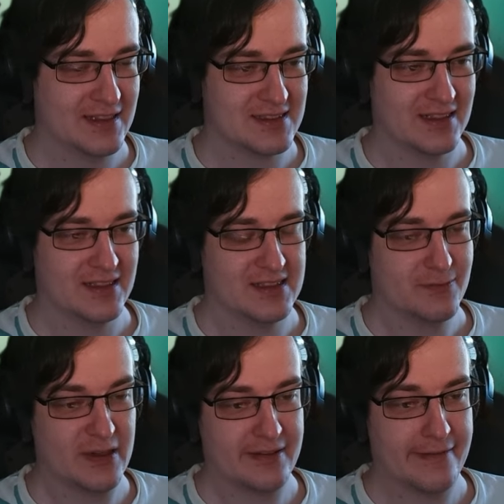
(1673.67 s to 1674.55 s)
That's
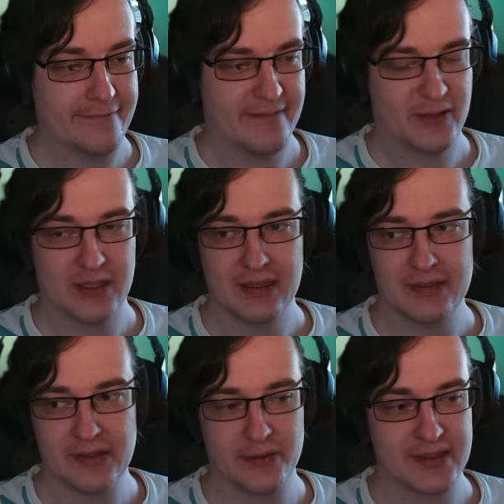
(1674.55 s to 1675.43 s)
increasing 150
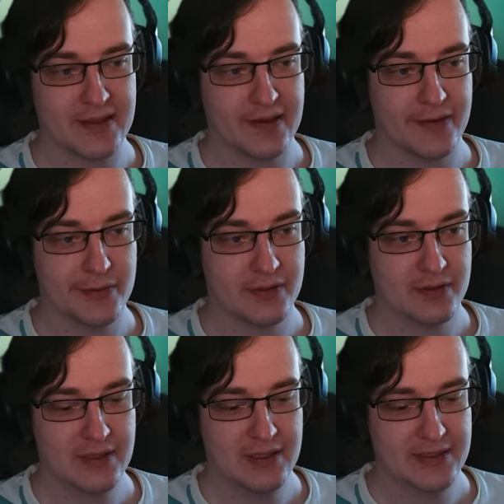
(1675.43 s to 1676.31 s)
healing on his regrowth.
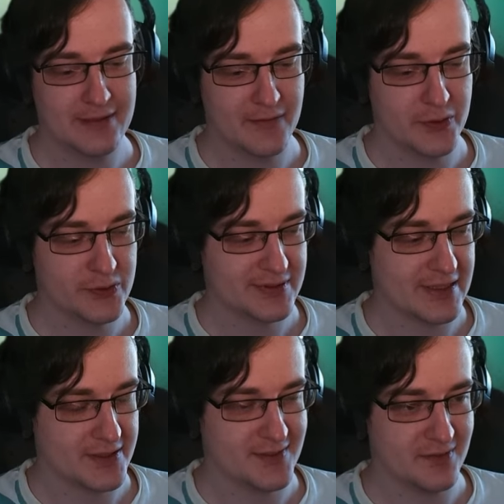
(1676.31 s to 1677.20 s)
Then we use
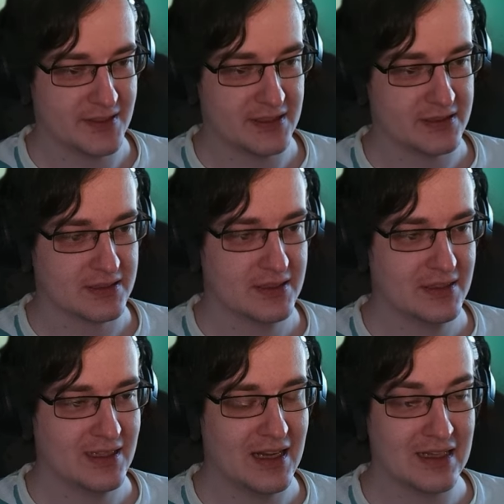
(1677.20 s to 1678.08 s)
Nature Swiftness,
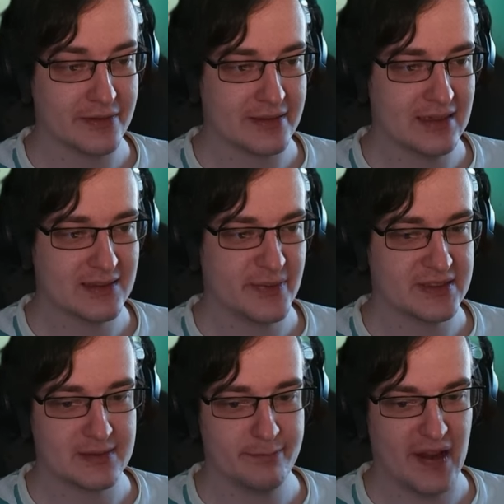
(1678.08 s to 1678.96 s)
another
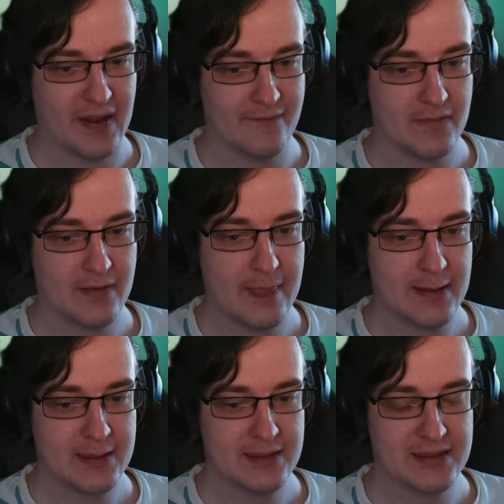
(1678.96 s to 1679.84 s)
100%, bam.
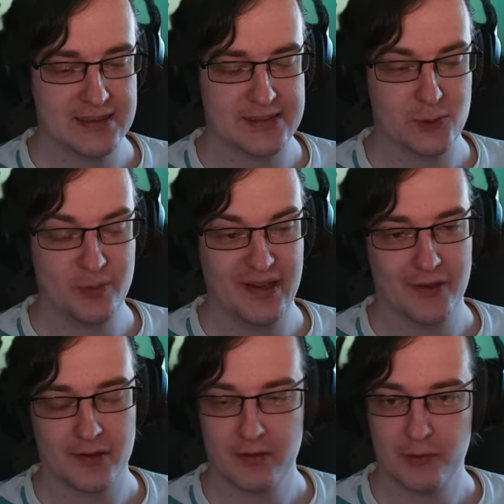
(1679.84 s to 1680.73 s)
This is
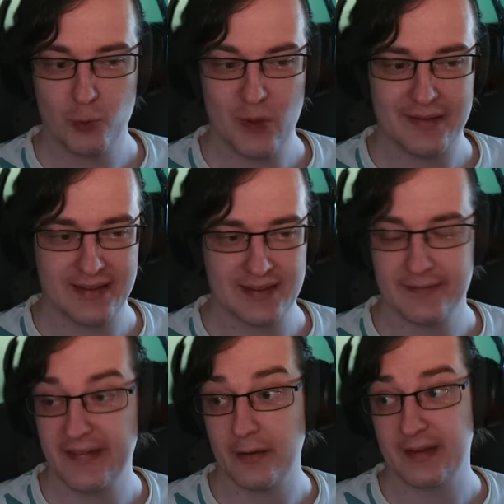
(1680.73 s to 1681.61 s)

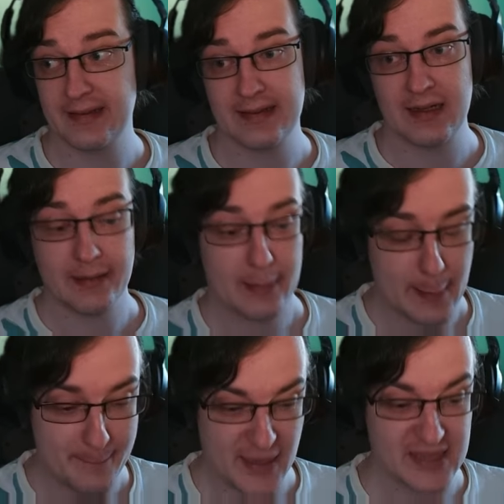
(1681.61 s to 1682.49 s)
2,200,000 without critical,
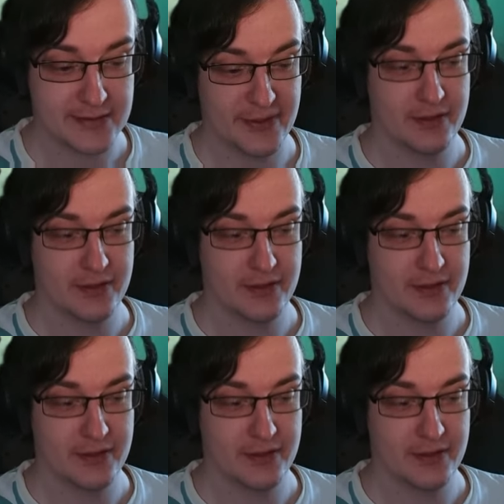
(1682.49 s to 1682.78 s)
massive